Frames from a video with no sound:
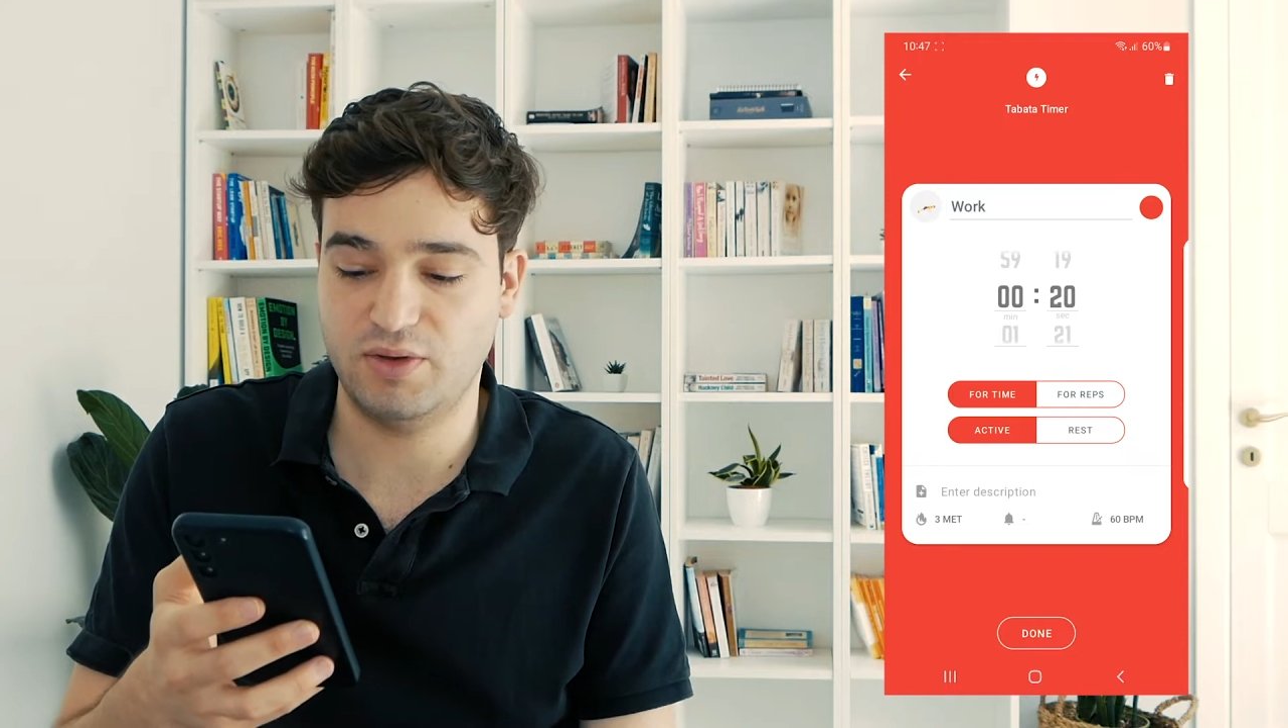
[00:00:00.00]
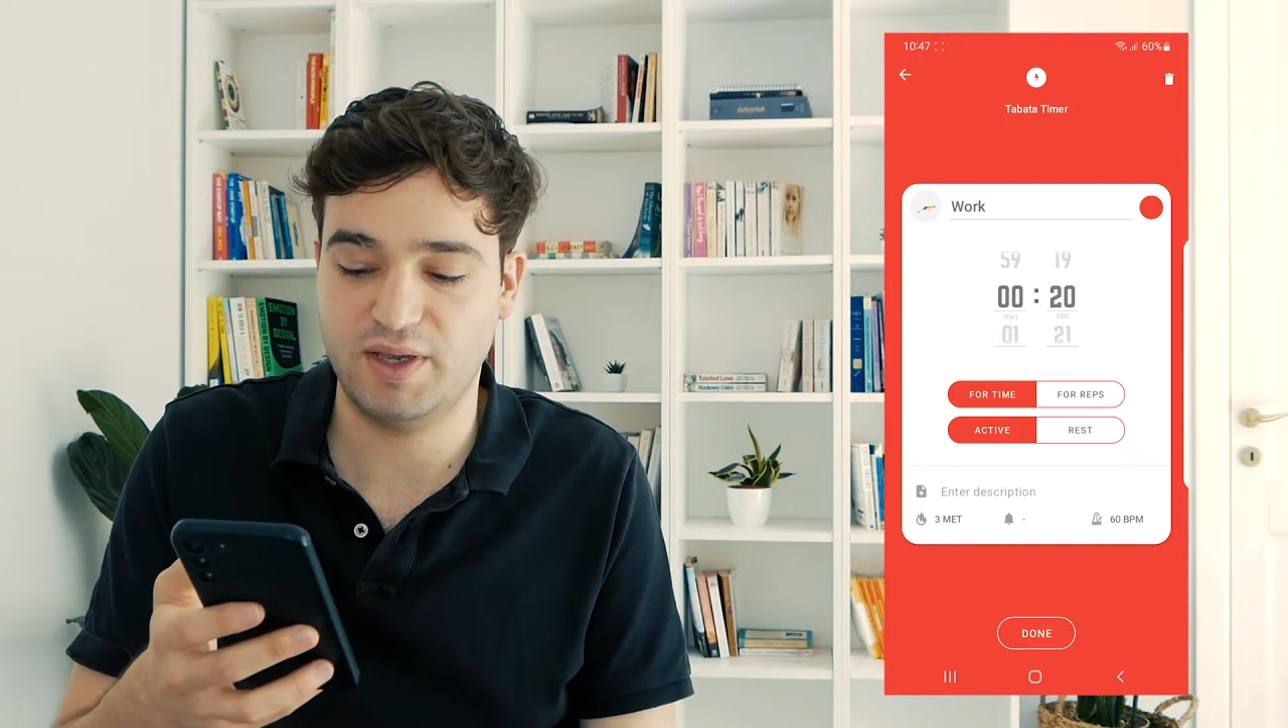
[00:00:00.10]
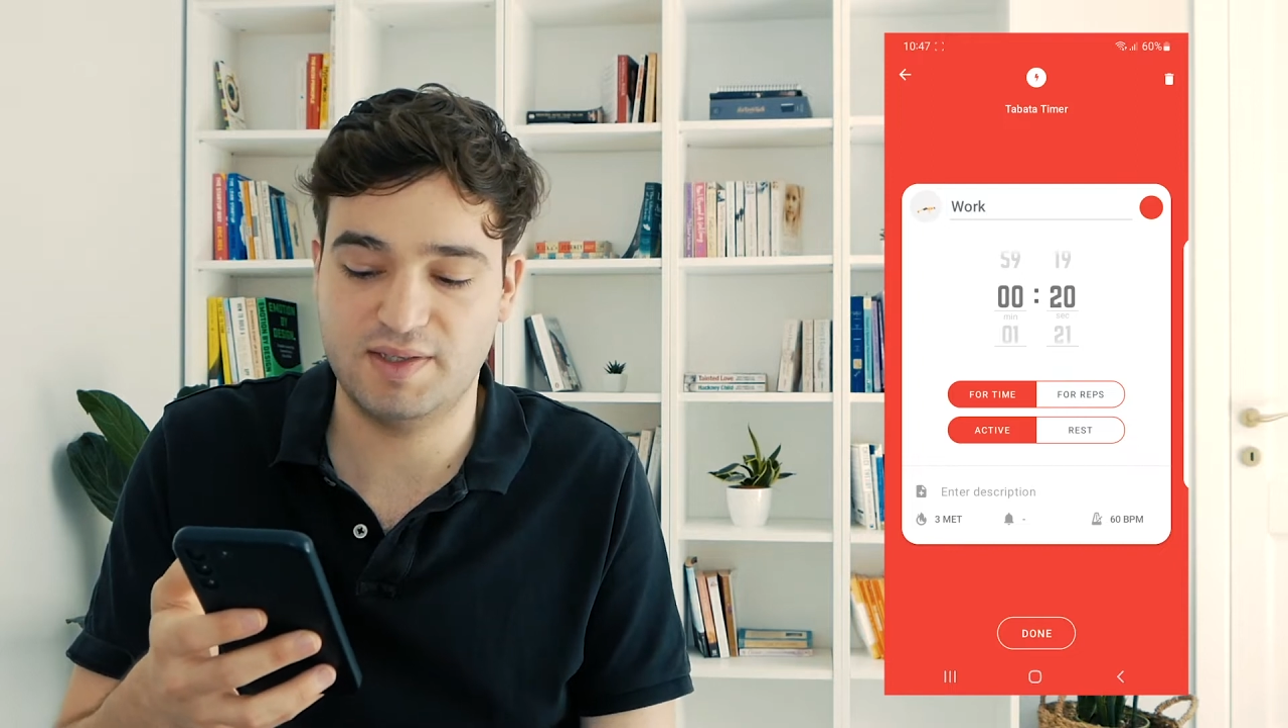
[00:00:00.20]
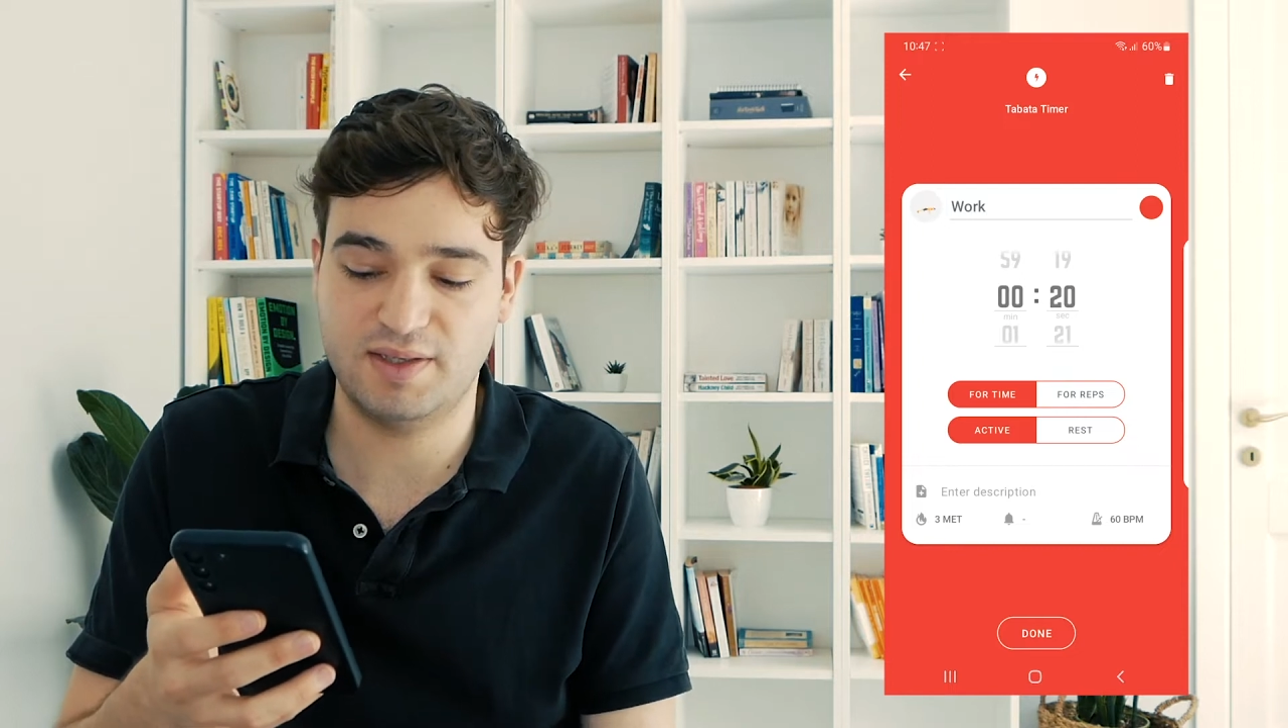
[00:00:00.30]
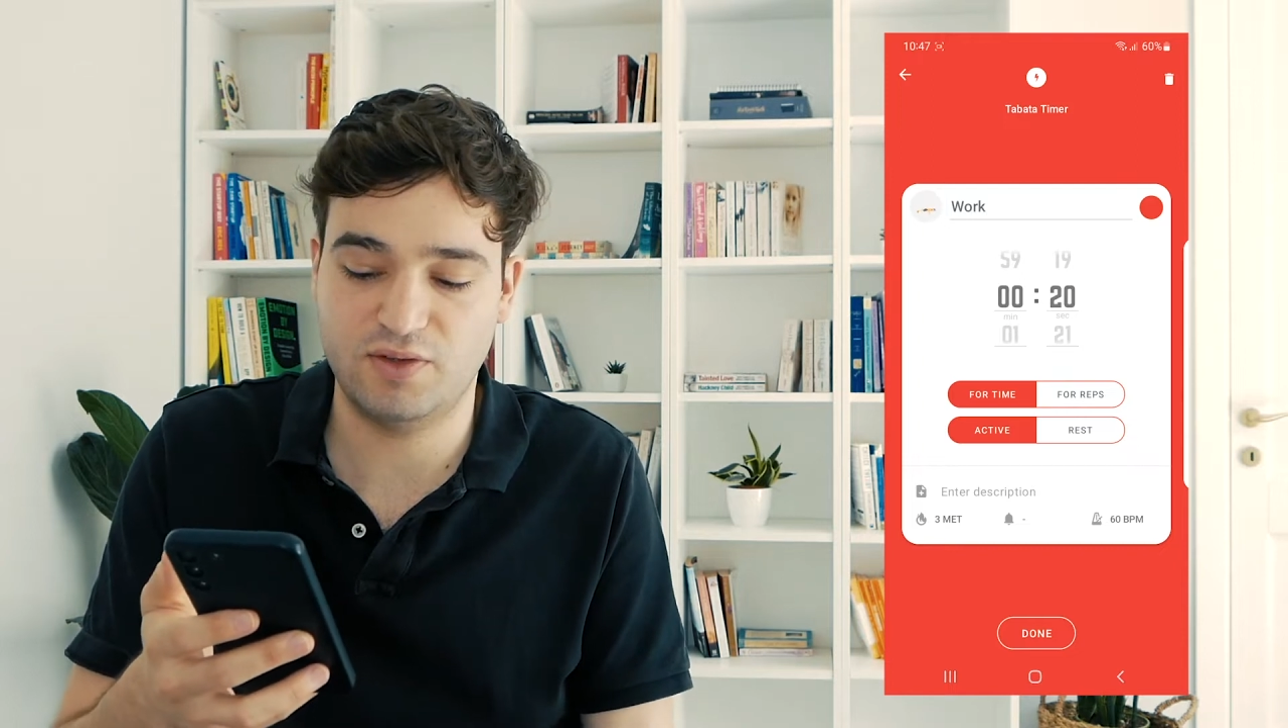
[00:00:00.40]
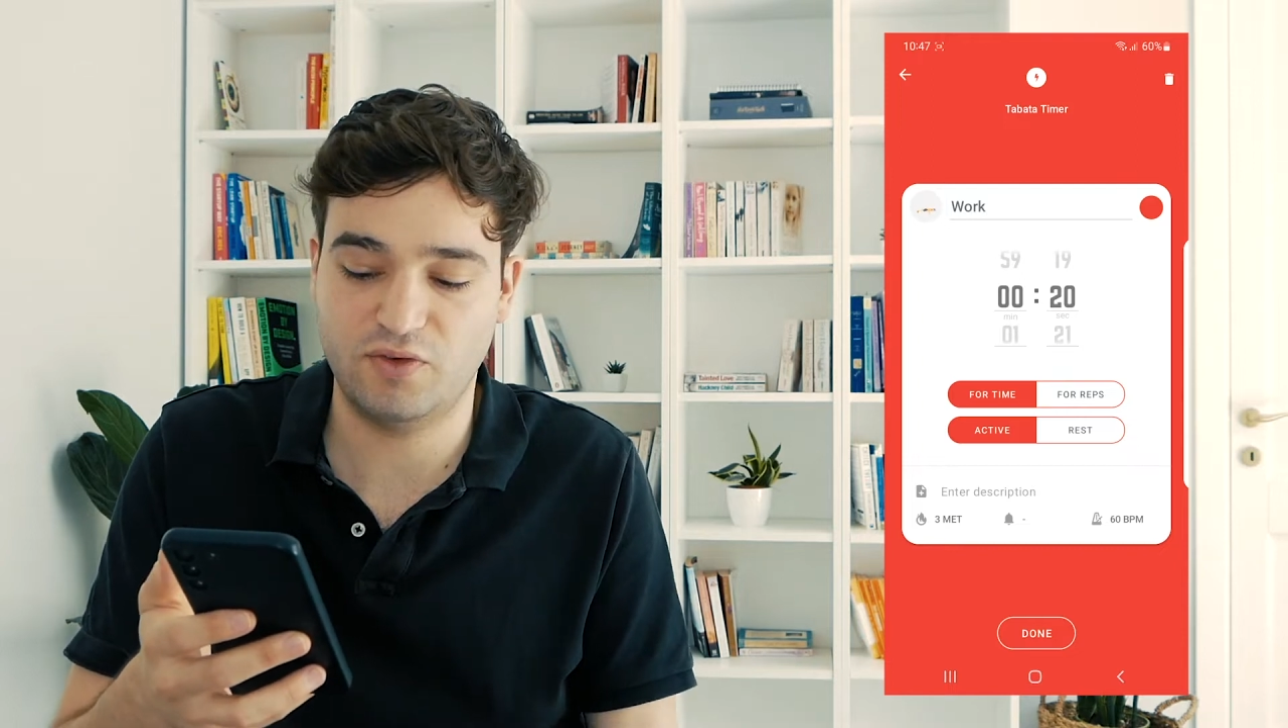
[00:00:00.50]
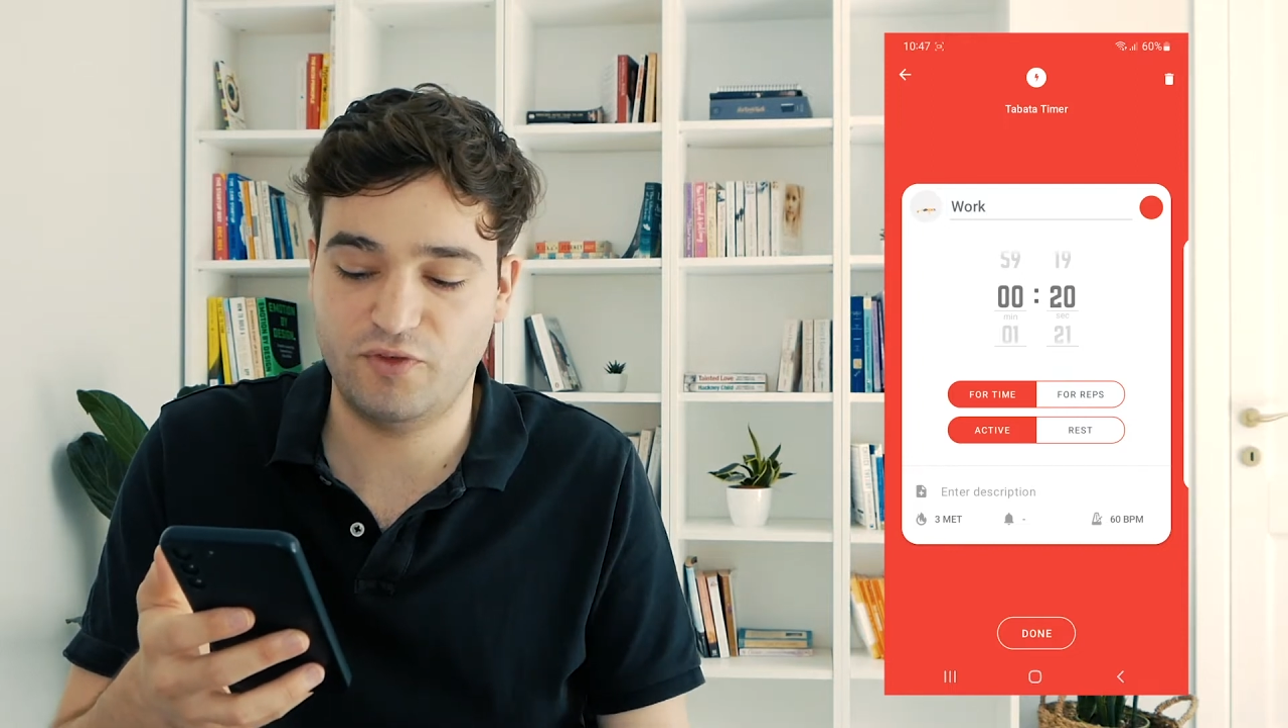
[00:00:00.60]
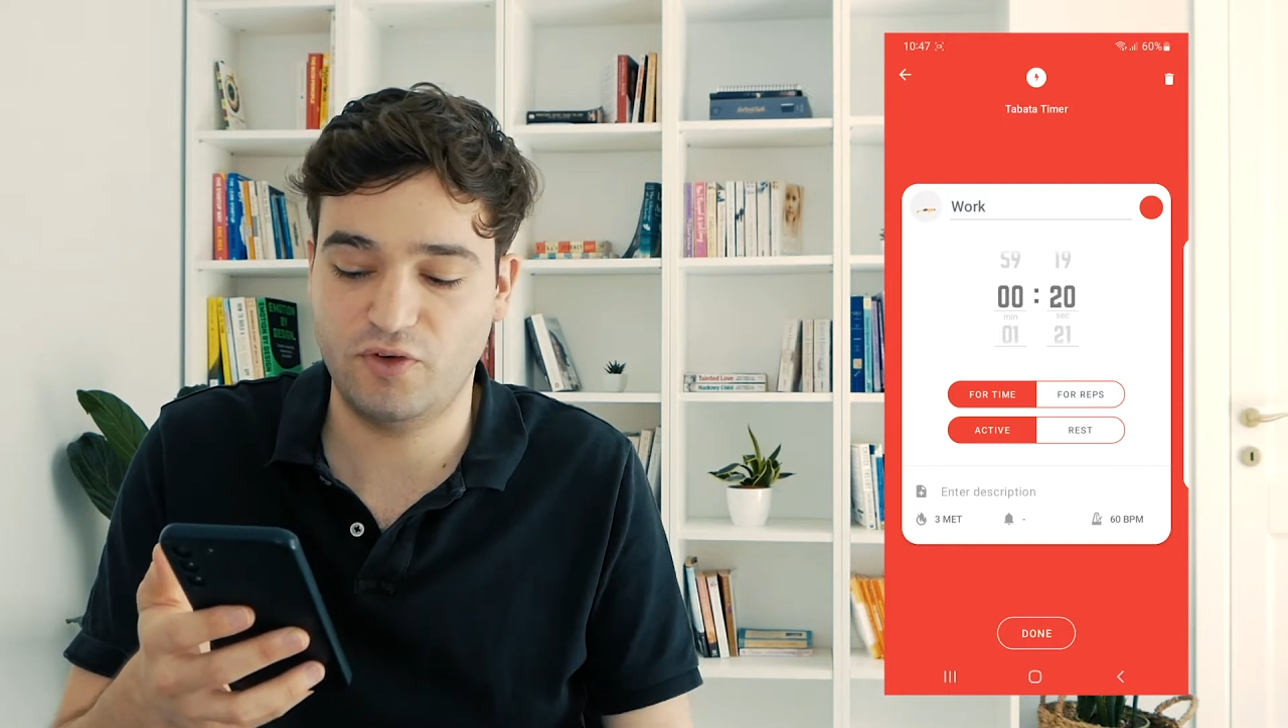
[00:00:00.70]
You can set it off,